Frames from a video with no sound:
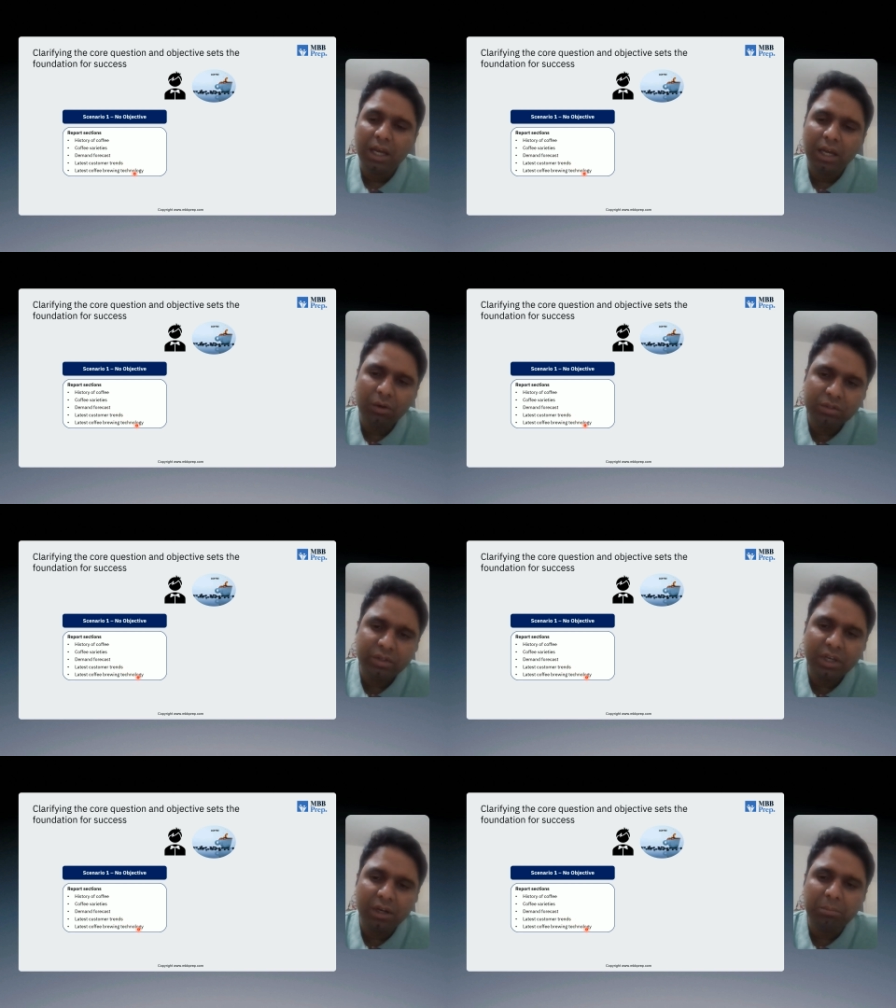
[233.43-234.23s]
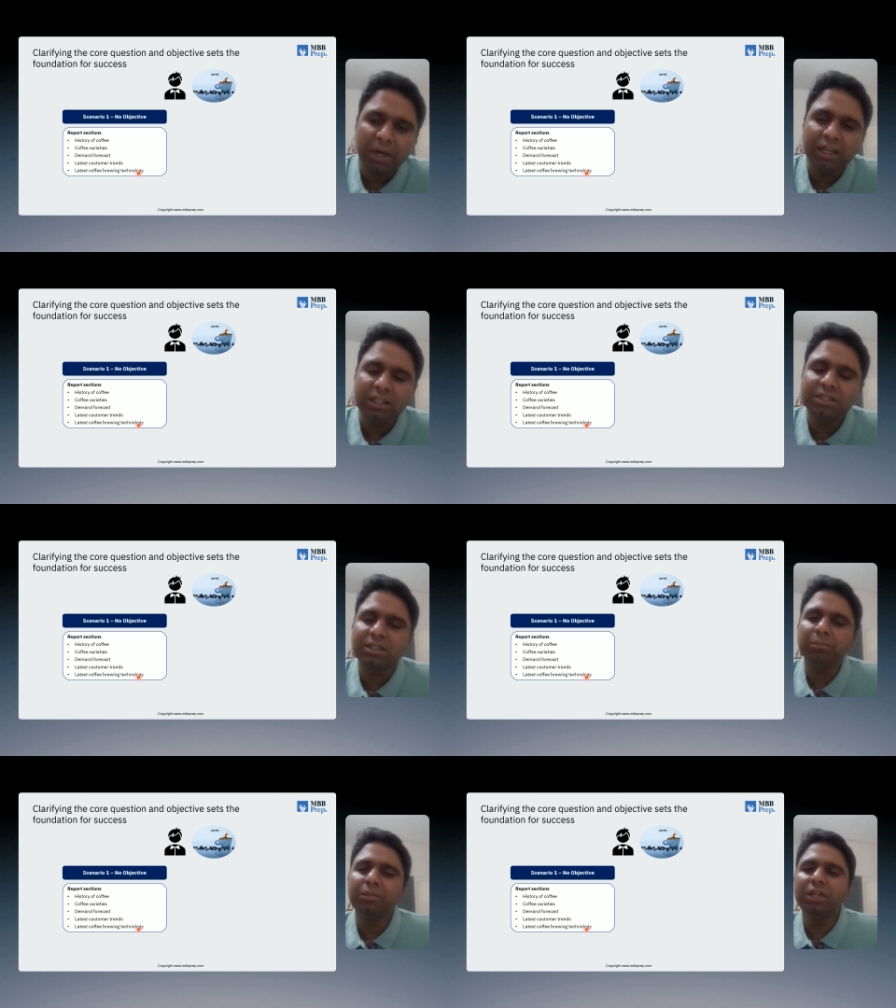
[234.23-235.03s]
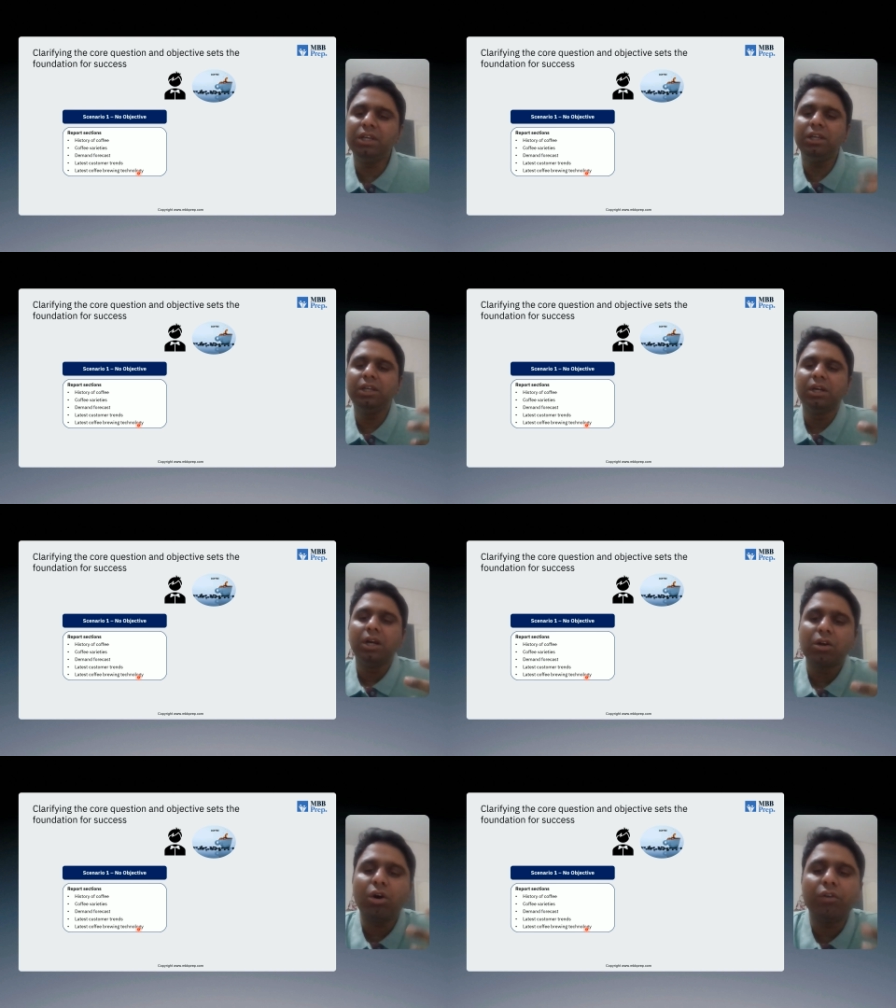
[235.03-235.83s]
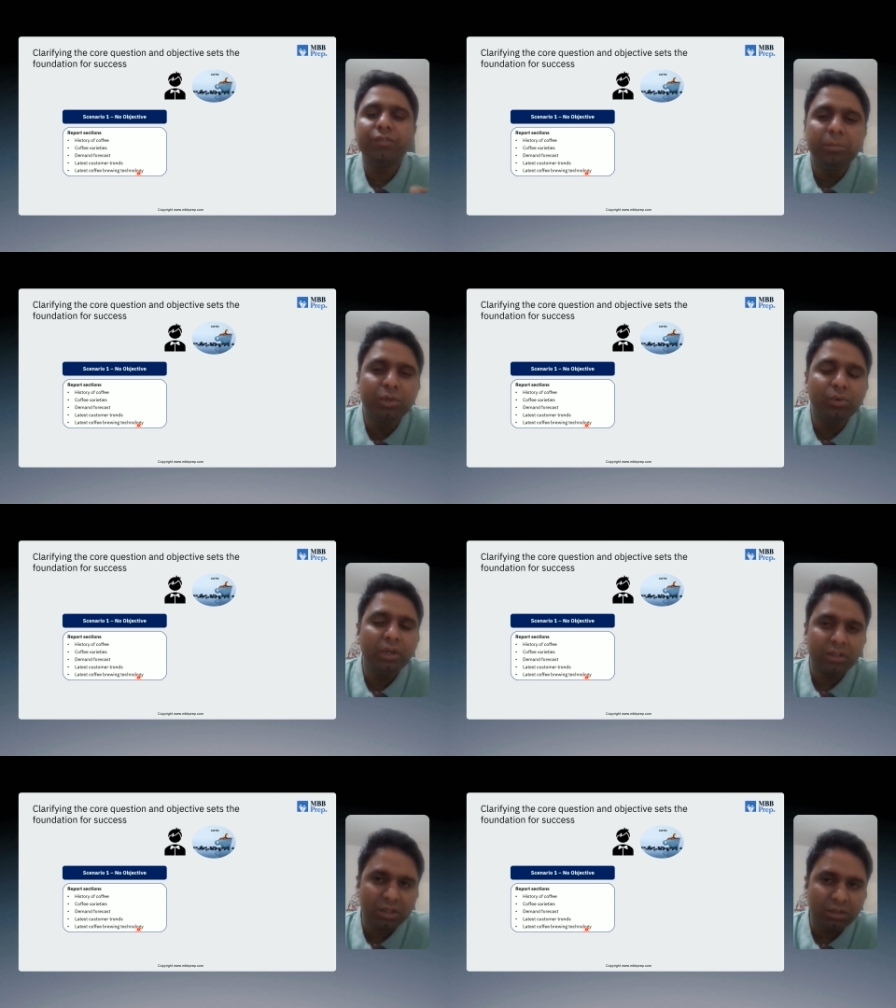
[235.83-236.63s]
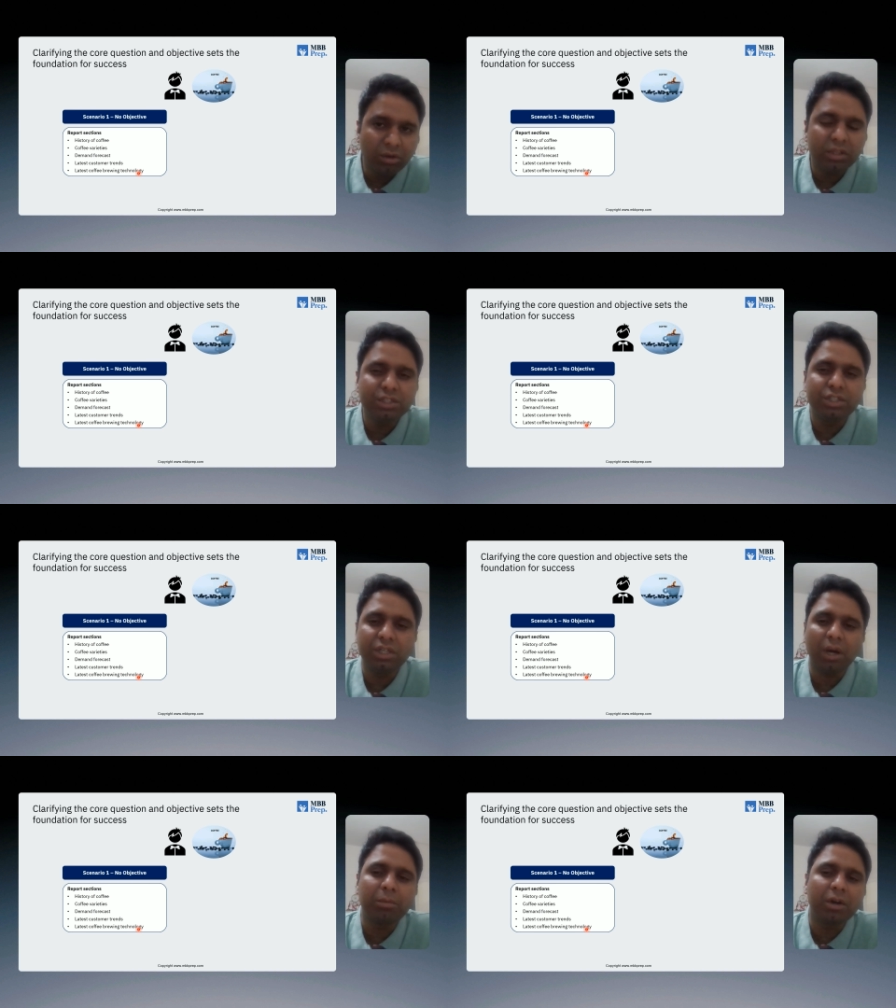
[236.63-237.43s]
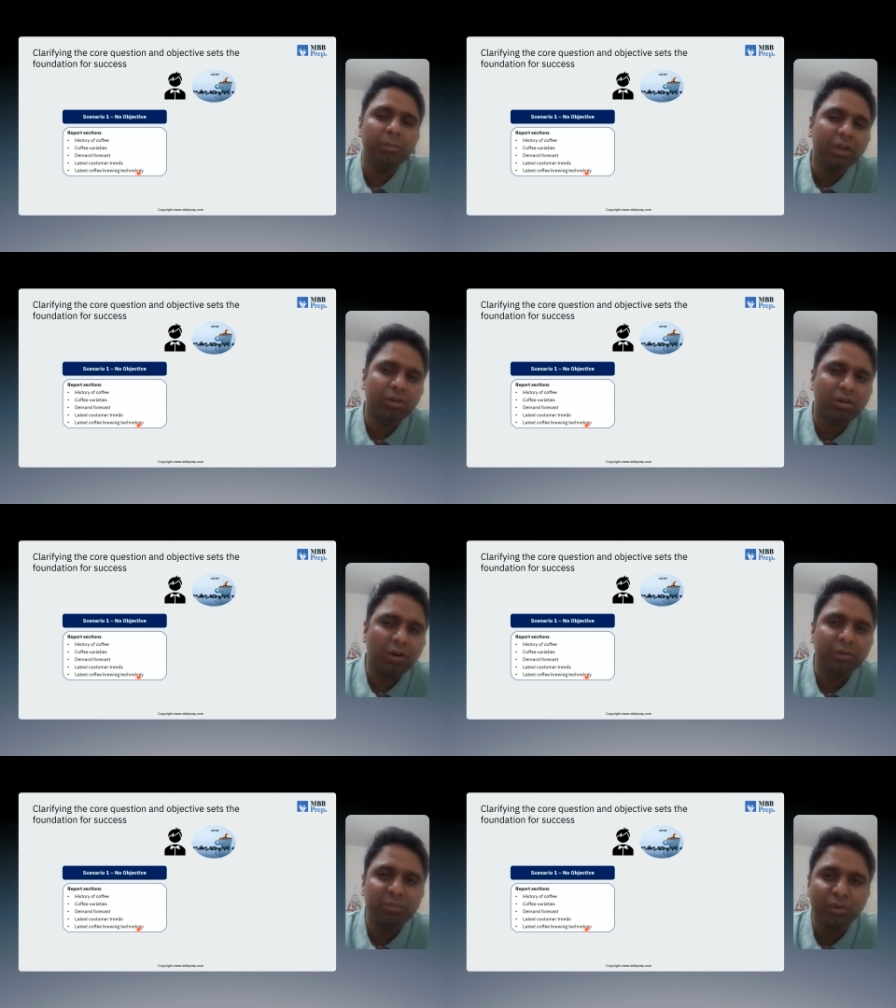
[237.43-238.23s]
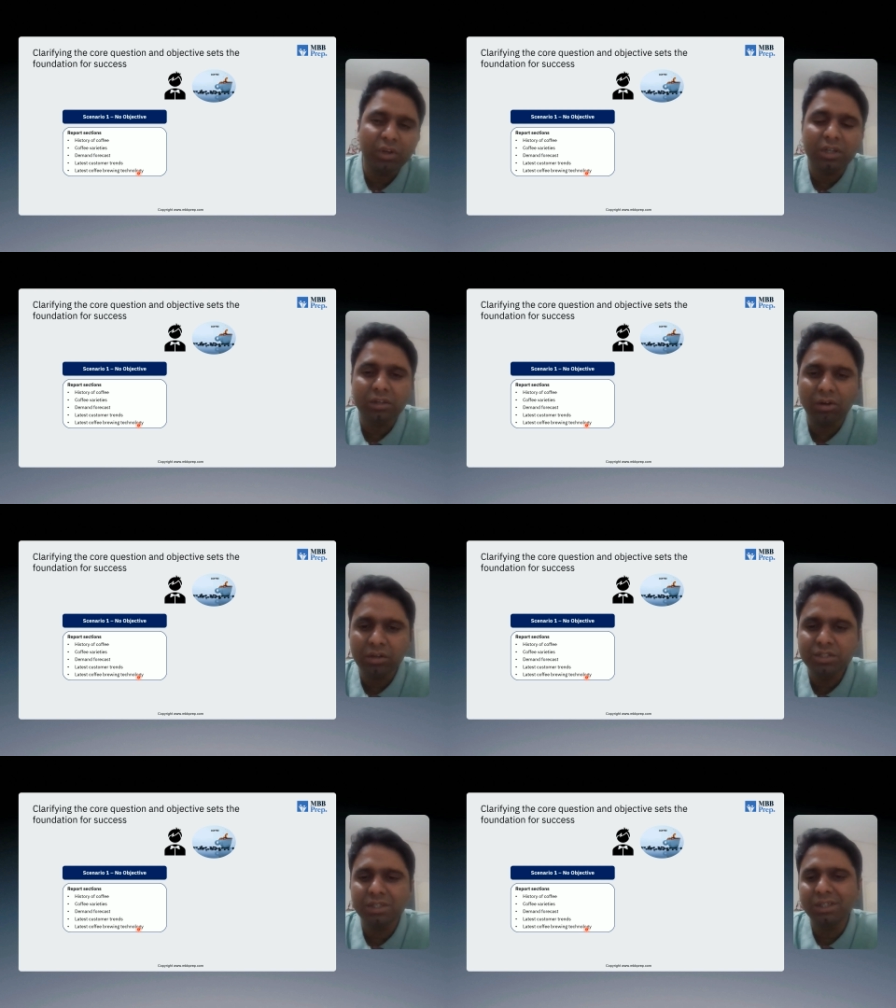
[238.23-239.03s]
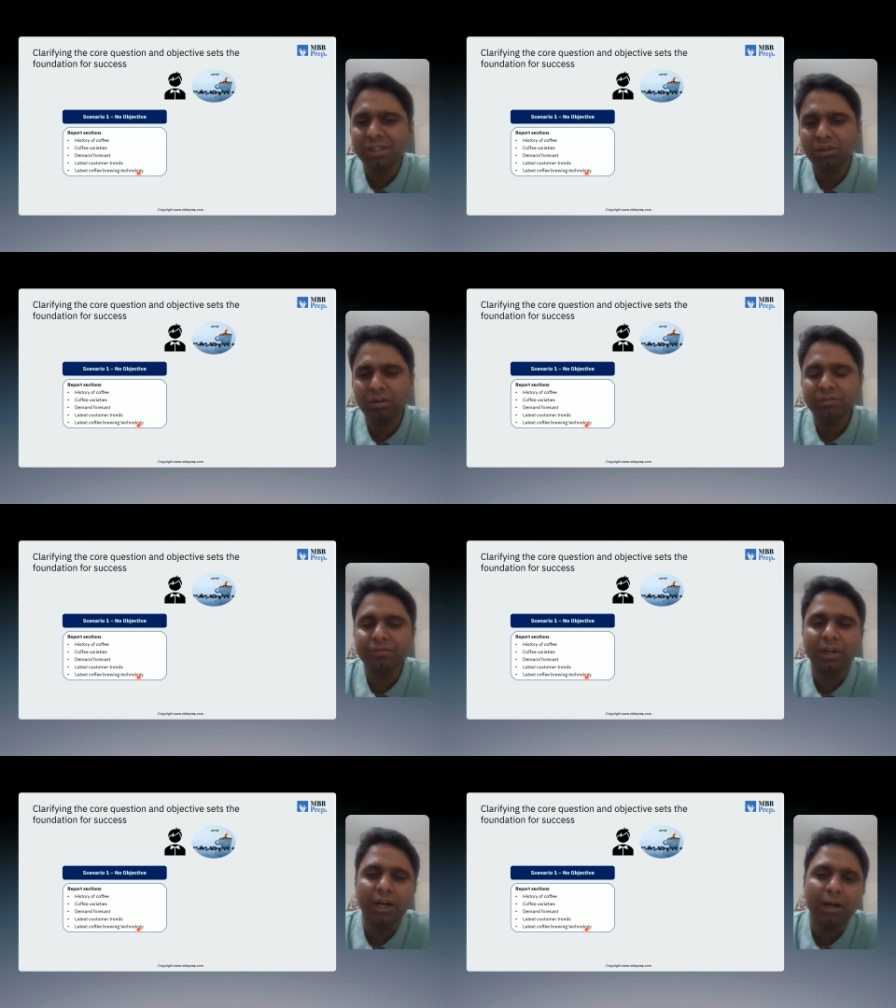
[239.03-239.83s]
and also he compiles some key coffee brewing technology, upcoming coffee brewing technology that a lot of